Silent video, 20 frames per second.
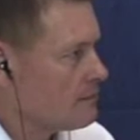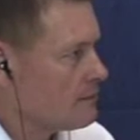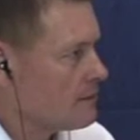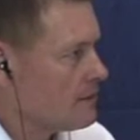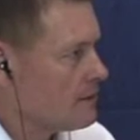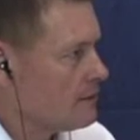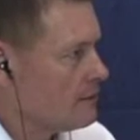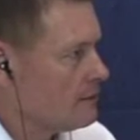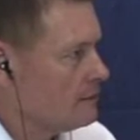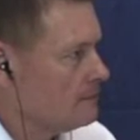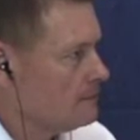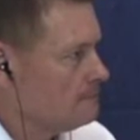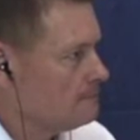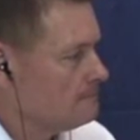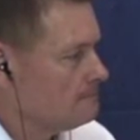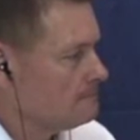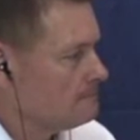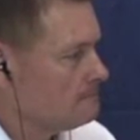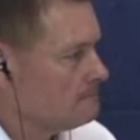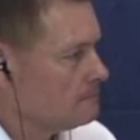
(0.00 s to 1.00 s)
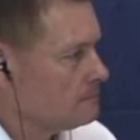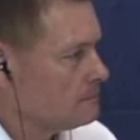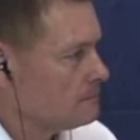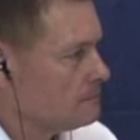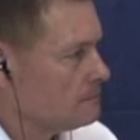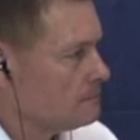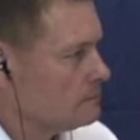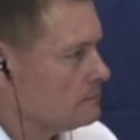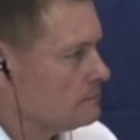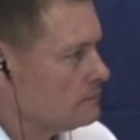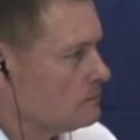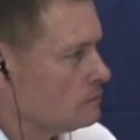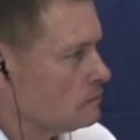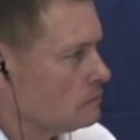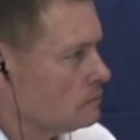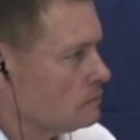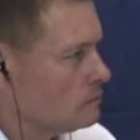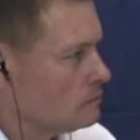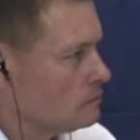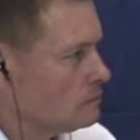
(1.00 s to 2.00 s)

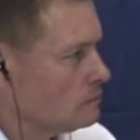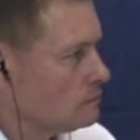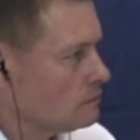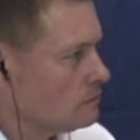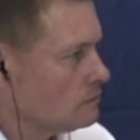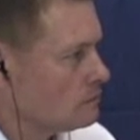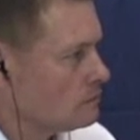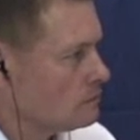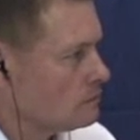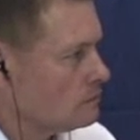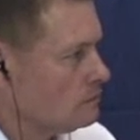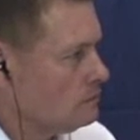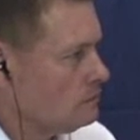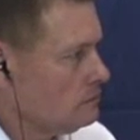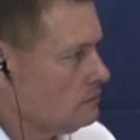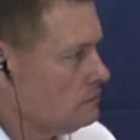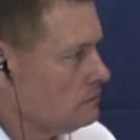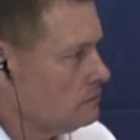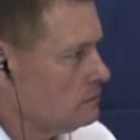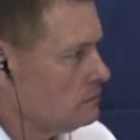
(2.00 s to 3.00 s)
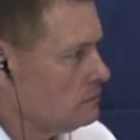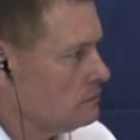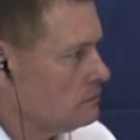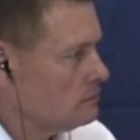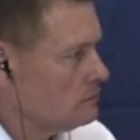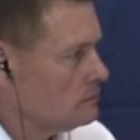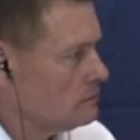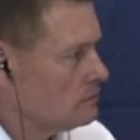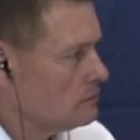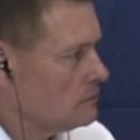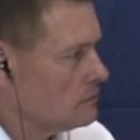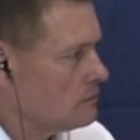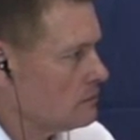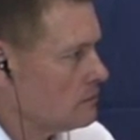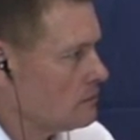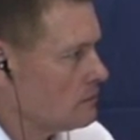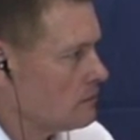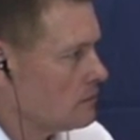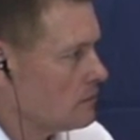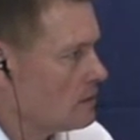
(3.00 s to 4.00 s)

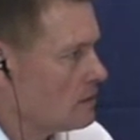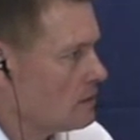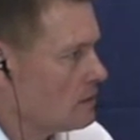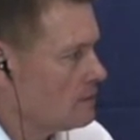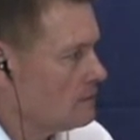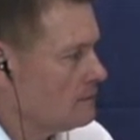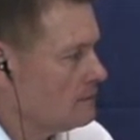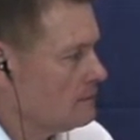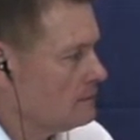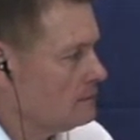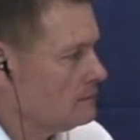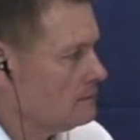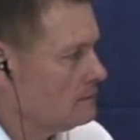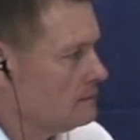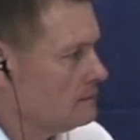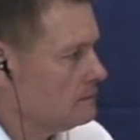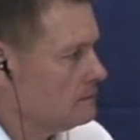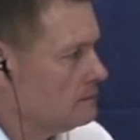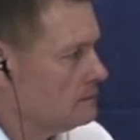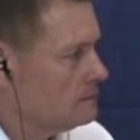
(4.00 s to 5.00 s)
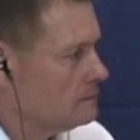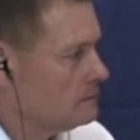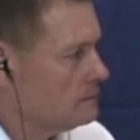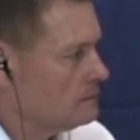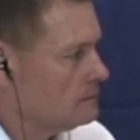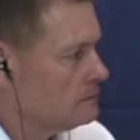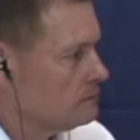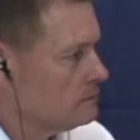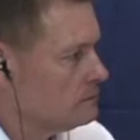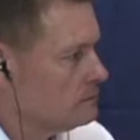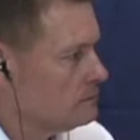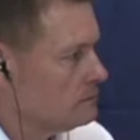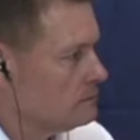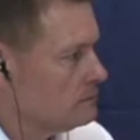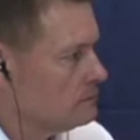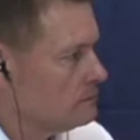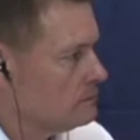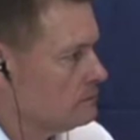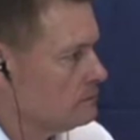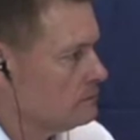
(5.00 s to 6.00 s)

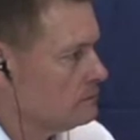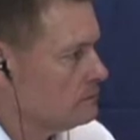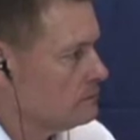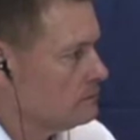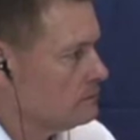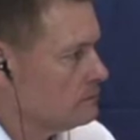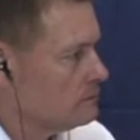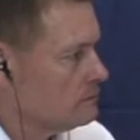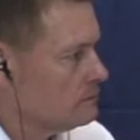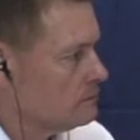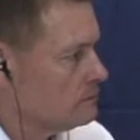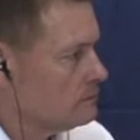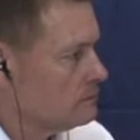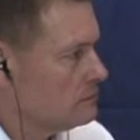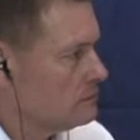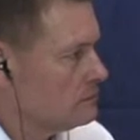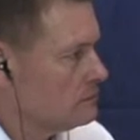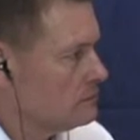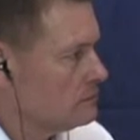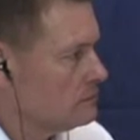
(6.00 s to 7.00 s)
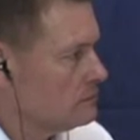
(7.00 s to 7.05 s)
(not speaking)